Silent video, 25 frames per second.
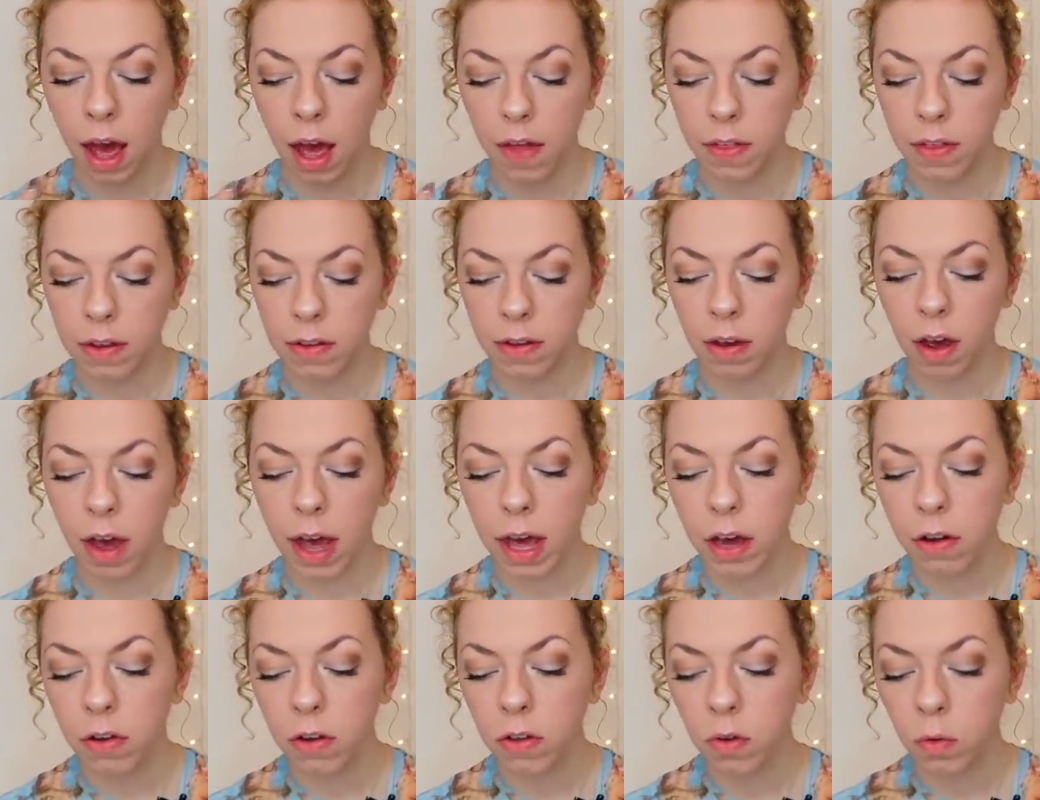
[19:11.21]
The
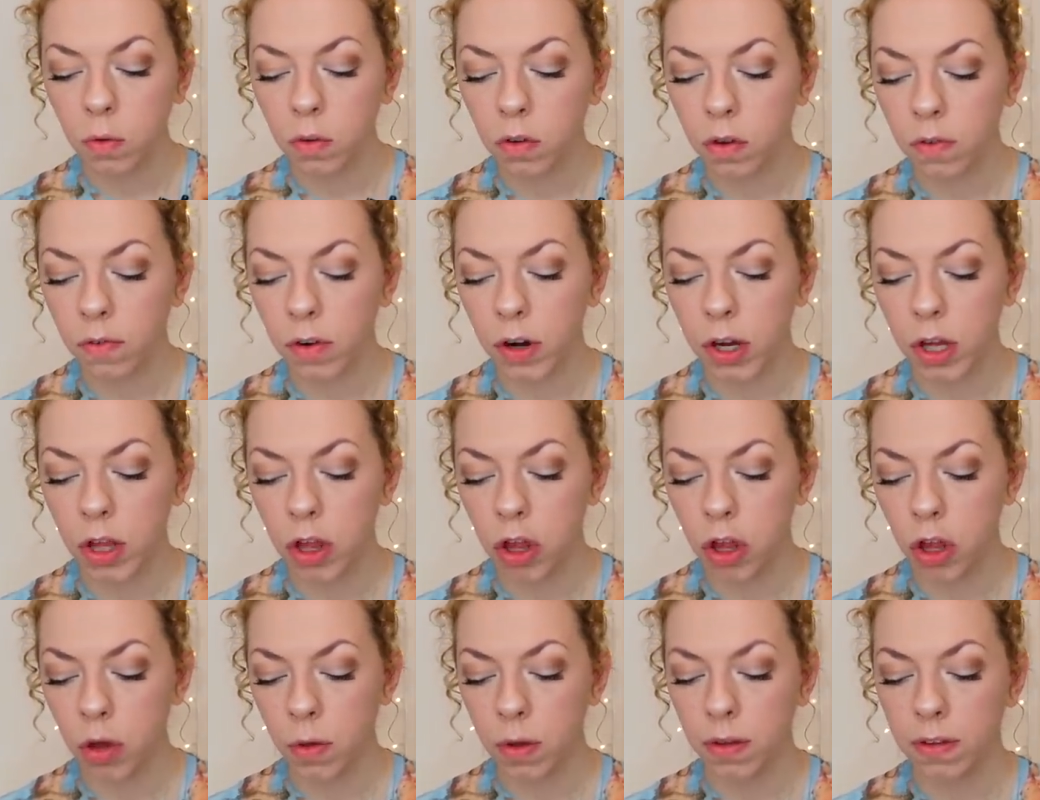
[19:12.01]
tiger is also very
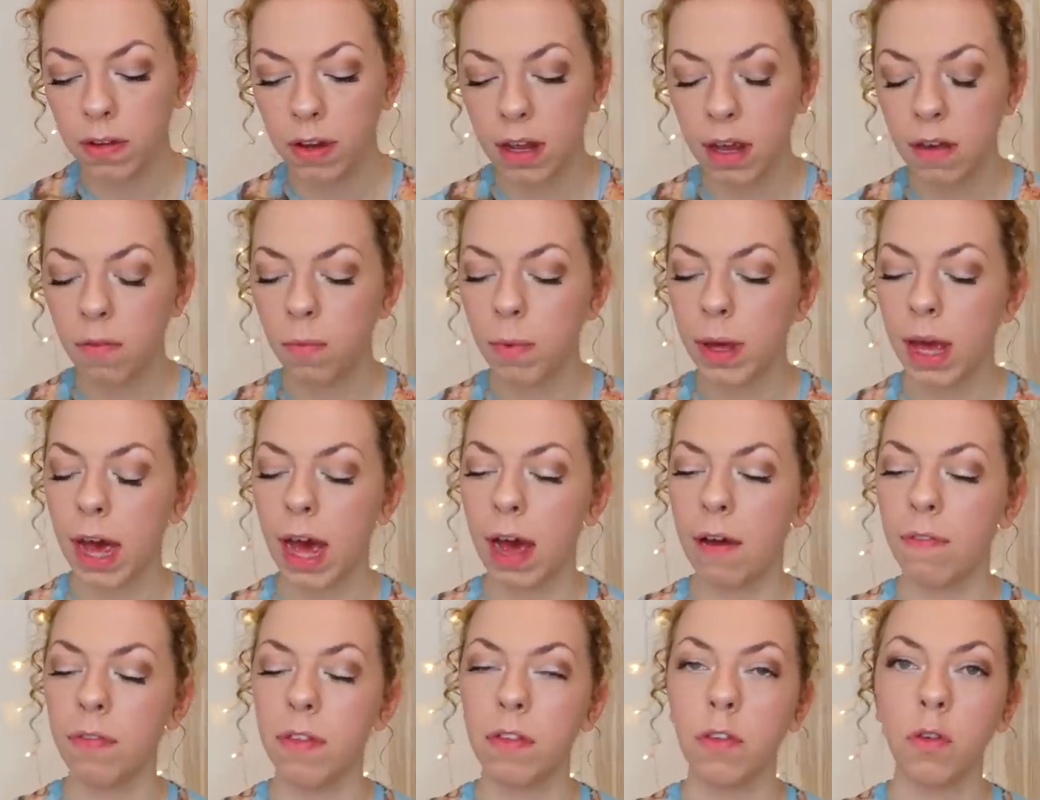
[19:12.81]
intuitive. We
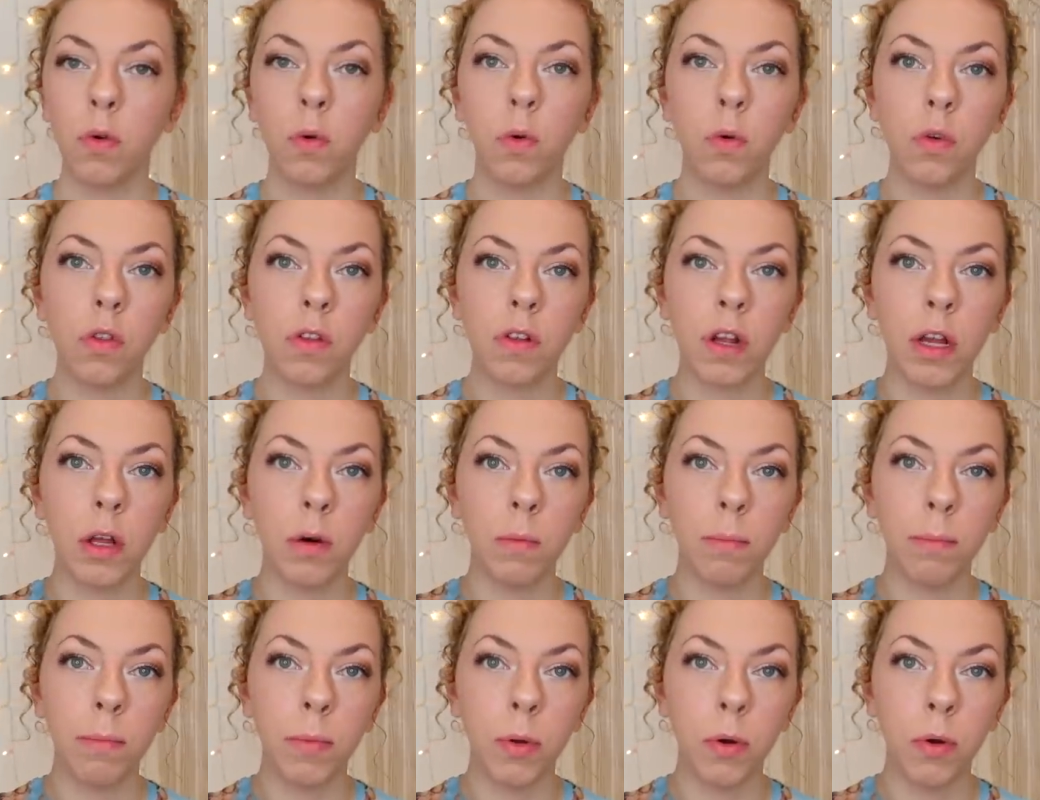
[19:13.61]
have this gorgeous
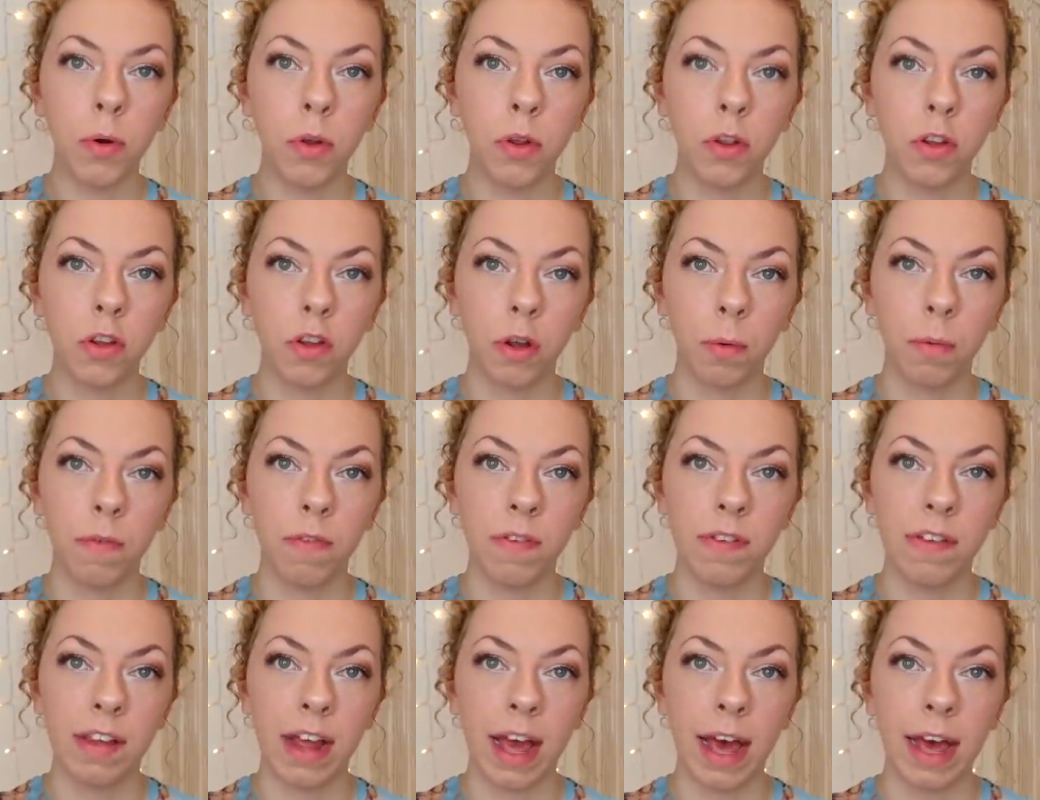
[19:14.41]
little moon at the top of
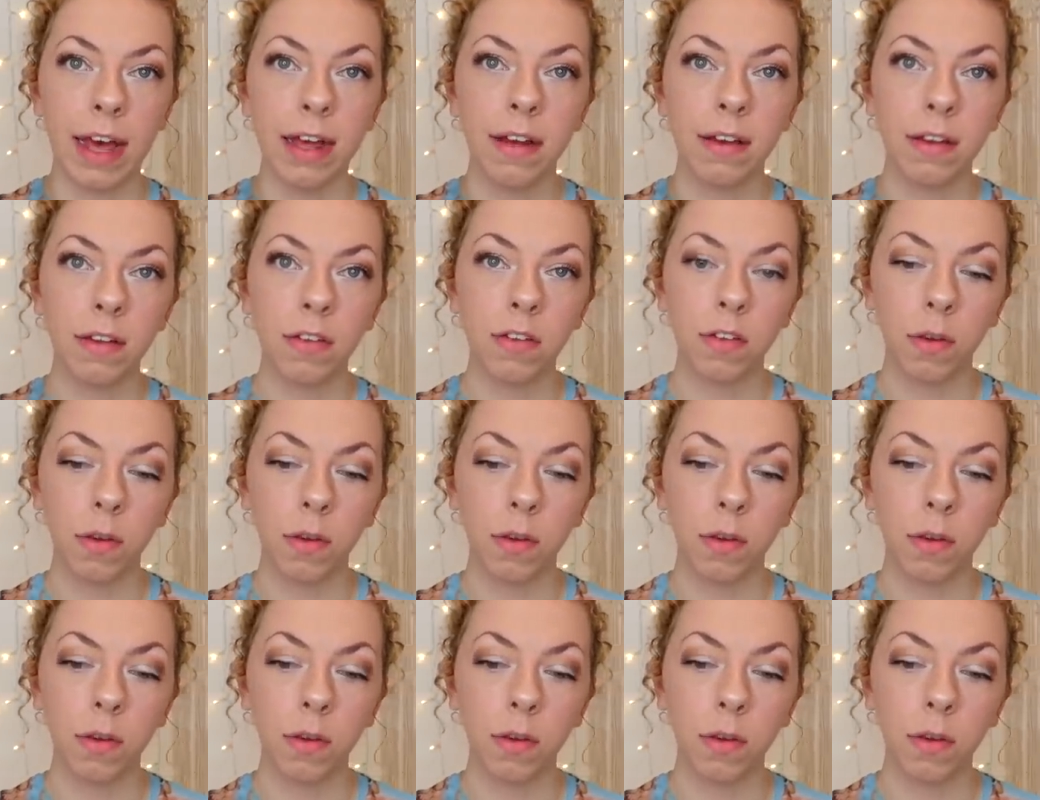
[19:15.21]
his head.